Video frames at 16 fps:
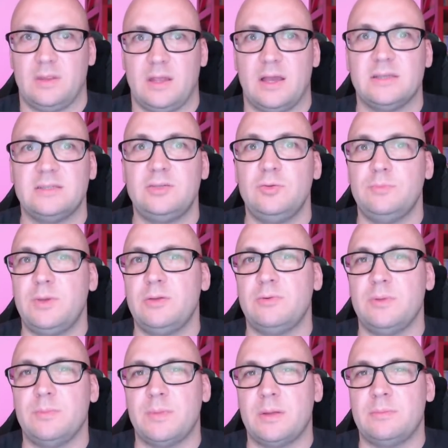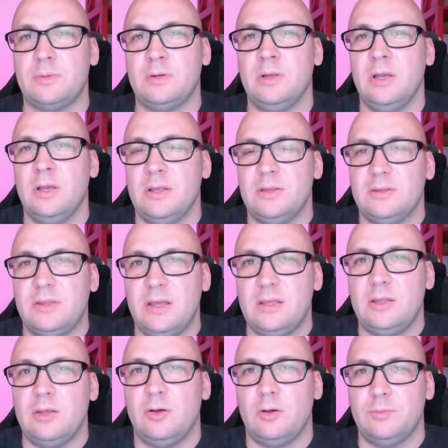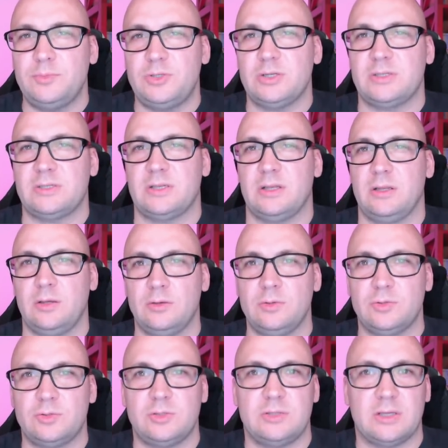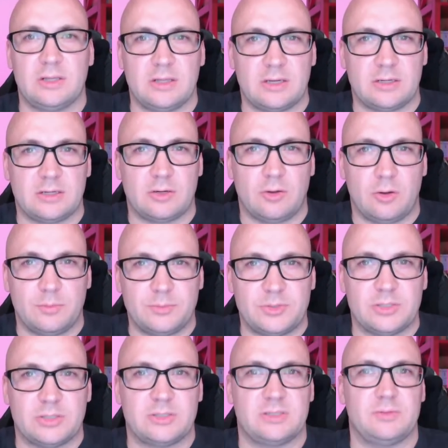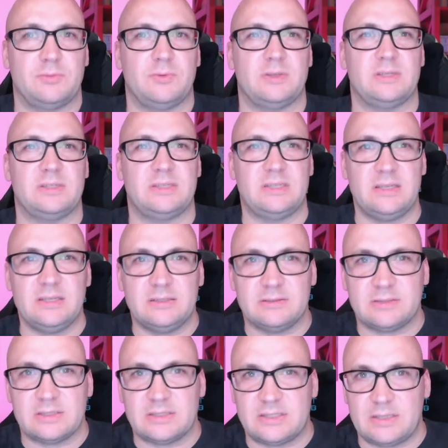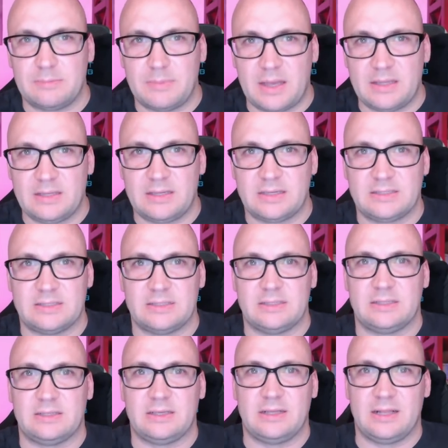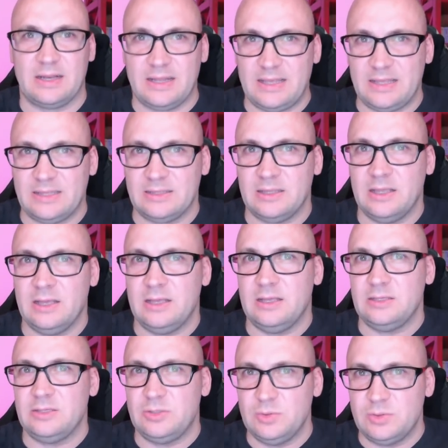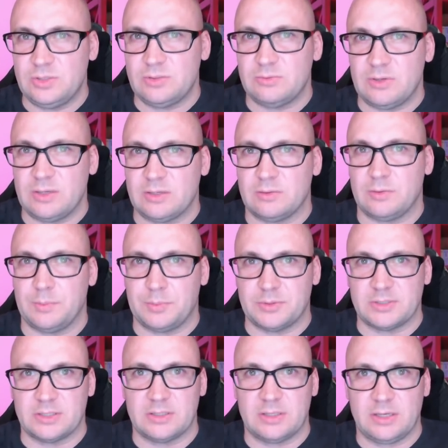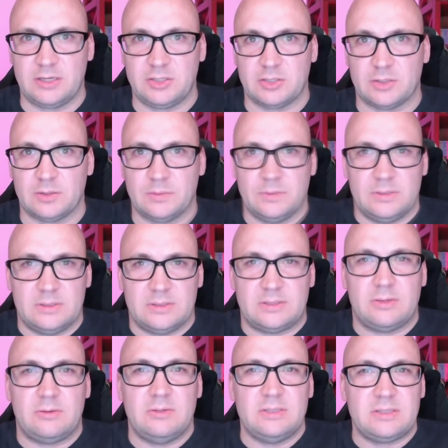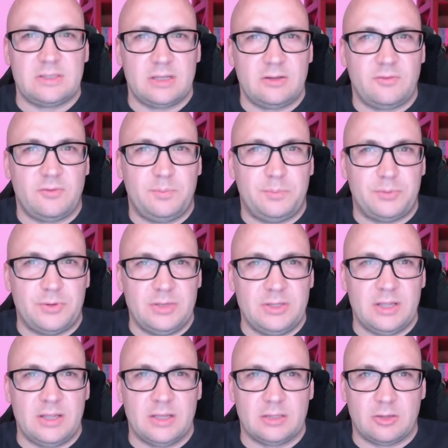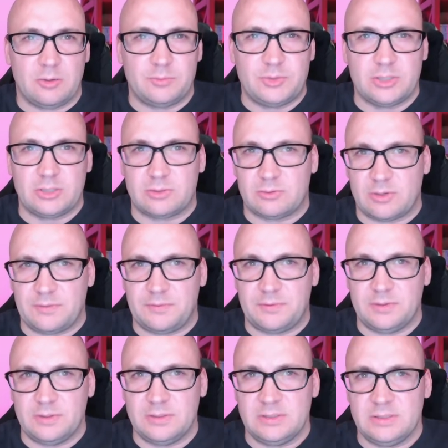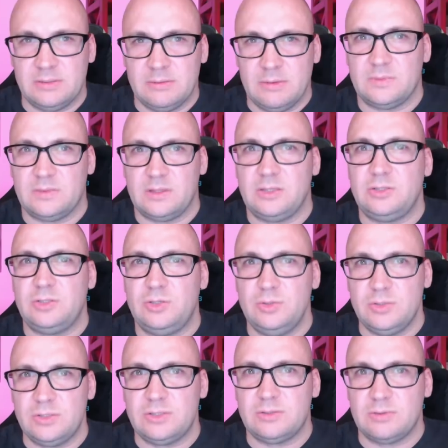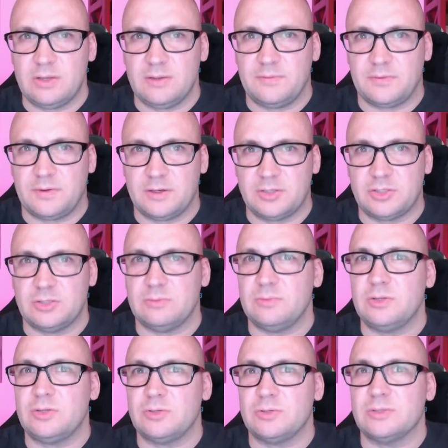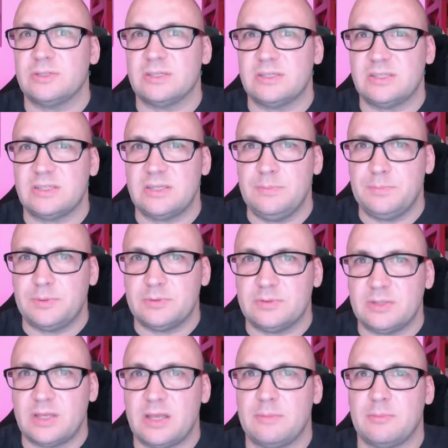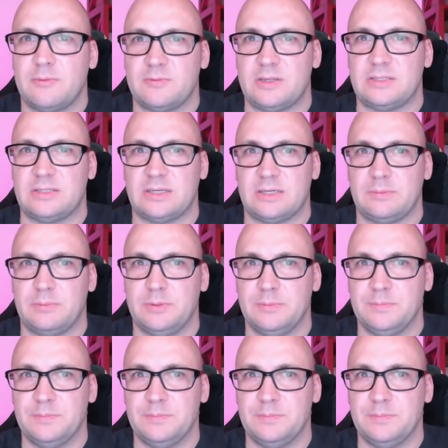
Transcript: As you may remember, data objects allow you to declare objects with a singleton semantics and clean two-string representation. So instead of printing an object reference, the toString function returns a simple name of the type.